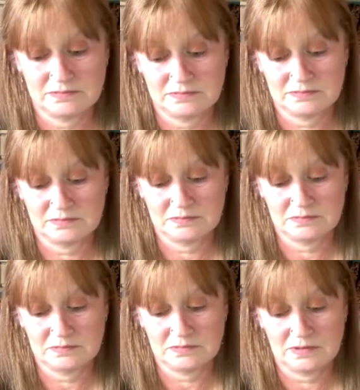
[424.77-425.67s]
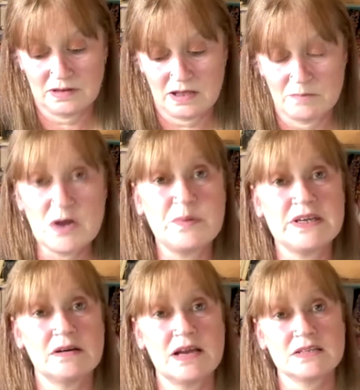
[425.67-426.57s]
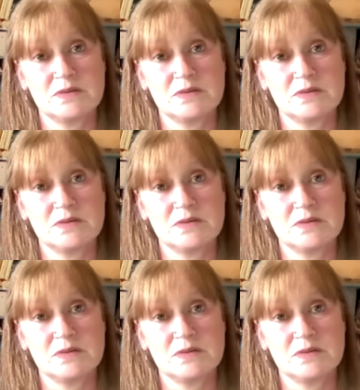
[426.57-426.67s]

I'm hoping it'll last me